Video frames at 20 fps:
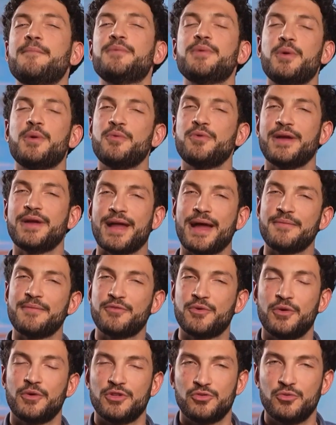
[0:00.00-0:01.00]
So today,
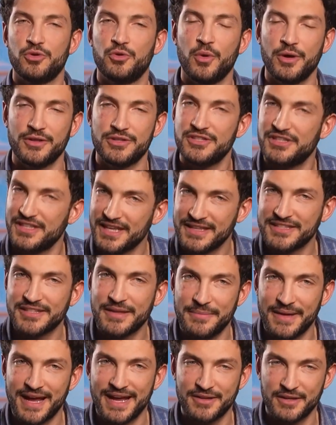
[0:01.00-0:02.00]
folks, we want to shed
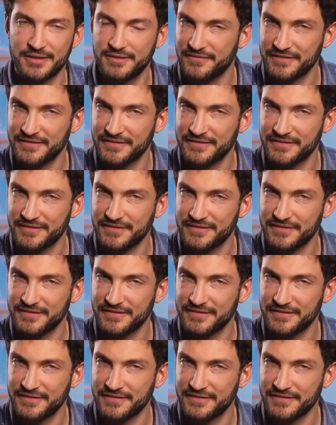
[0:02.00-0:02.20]
some light on